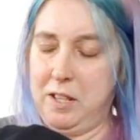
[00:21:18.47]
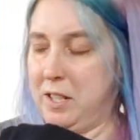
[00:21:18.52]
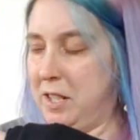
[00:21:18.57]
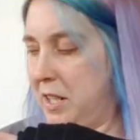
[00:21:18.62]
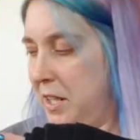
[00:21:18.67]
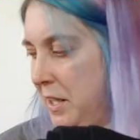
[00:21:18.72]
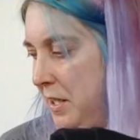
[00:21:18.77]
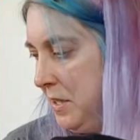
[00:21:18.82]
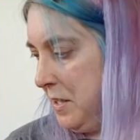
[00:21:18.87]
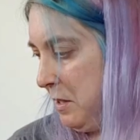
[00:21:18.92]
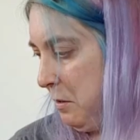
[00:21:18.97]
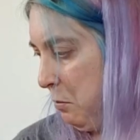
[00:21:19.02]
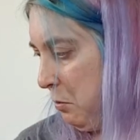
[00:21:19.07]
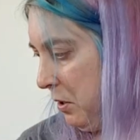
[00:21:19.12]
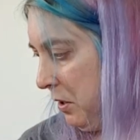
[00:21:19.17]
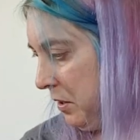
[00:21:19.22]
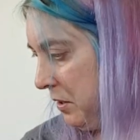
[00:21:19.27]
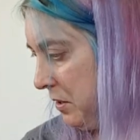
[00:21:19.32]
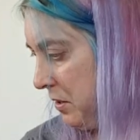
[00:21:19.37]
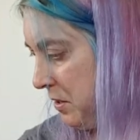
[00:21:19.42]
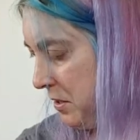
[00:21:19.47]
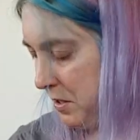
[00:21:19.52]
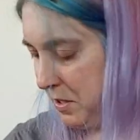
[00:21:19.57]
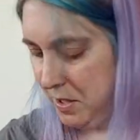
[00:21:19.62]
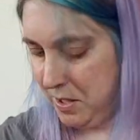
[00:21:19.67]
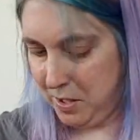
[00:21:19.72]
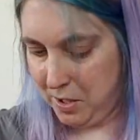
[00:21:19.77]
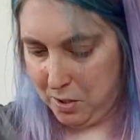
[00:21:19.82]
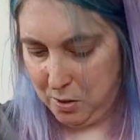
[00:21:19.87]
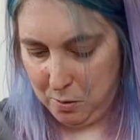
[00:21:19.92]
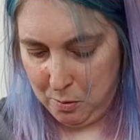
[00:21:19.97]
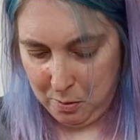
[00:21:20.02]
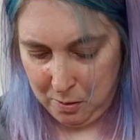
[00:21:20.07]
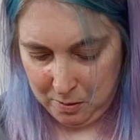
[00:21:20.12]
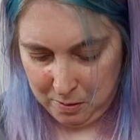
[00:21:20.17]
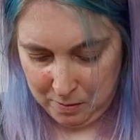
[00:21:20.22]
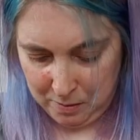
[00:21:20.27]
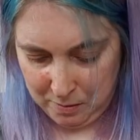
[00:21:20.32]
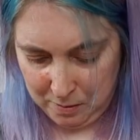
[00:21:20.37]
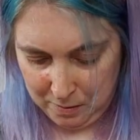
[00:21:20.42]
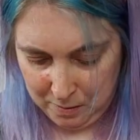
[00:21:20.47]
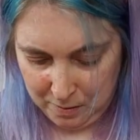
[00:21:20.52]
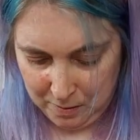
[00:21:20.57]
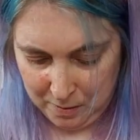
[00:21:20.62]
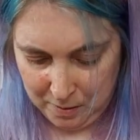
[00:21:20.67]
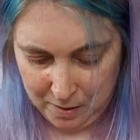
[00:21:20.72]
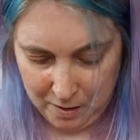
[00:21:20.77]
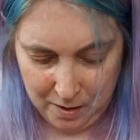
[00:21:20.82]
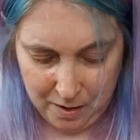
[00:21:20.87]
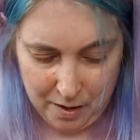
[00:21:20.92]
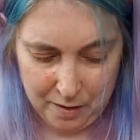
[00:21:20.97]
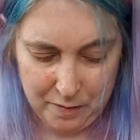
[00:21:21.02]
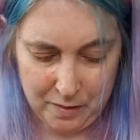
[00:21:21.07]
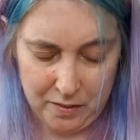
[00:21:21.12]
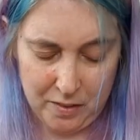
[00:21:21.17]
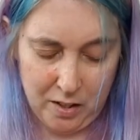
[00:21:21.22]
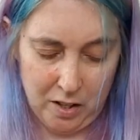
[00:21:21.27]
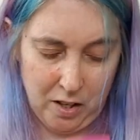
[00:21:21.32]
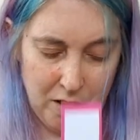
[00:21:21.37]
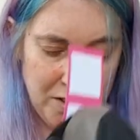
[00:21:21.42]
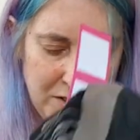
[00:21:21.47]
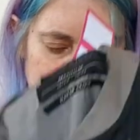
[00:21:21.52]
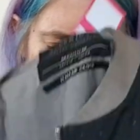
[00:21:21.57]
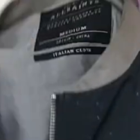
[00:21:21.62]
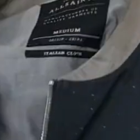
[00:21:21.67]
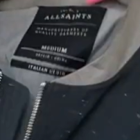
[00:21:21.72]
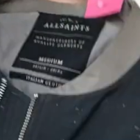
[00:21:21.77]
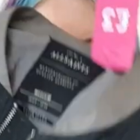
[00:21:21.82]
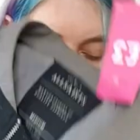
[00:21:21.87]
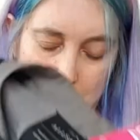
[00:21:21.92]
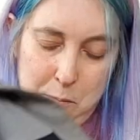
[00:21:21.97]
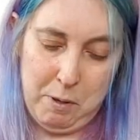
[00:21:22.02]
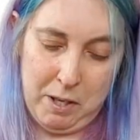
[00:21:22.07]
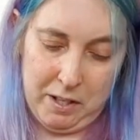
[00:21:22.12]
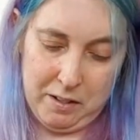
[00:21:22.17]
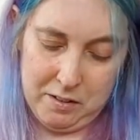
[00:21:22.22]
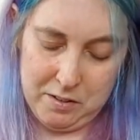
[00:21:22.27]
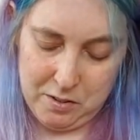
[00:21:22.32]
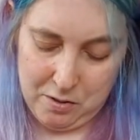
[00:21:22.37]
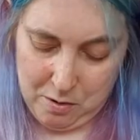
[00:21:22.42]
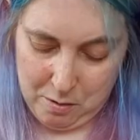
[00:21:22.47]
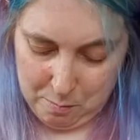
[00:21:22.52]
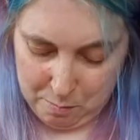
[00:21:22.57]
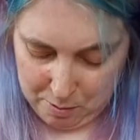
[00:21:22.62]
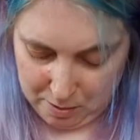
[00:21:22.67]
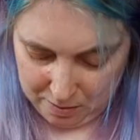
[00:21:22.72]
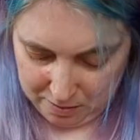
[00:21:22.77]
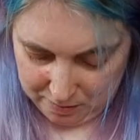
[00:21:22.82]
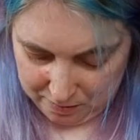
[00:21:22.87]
an easy one to do. And then the last thing that I picked up